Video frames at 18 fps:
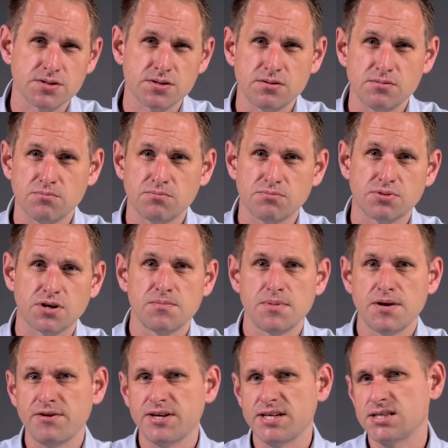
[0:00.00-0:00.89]
and
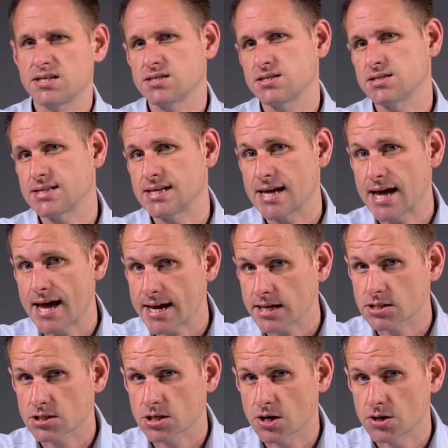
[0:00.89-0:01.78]
primarily this is the
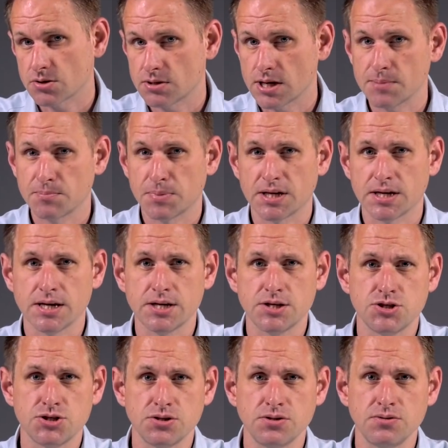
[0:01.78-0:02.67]
Xcode
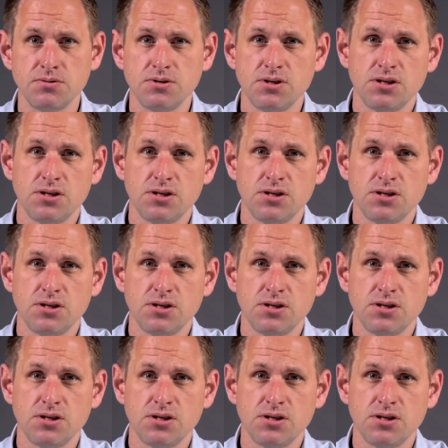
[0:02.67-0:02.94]
application,